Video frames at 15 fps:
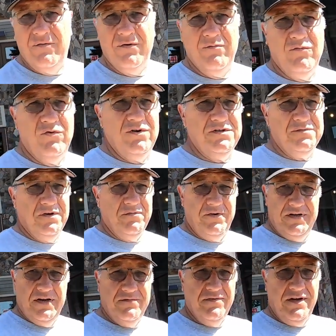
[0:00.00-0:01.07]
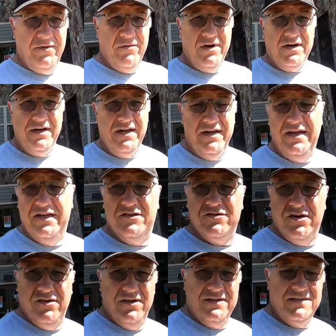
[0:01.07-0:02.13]
don't know where the boys were. We definitely ain't walking down that
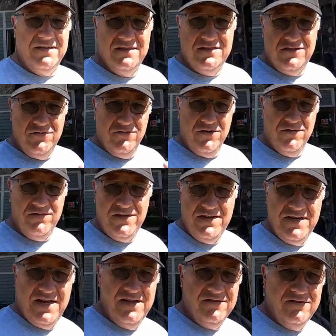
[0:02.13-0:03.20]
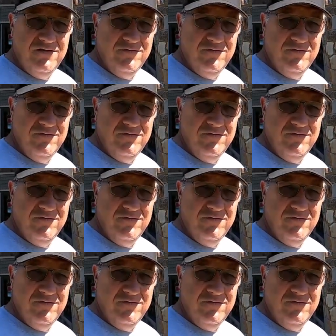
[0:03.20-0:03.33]
trail. He says it's two hundred feet down,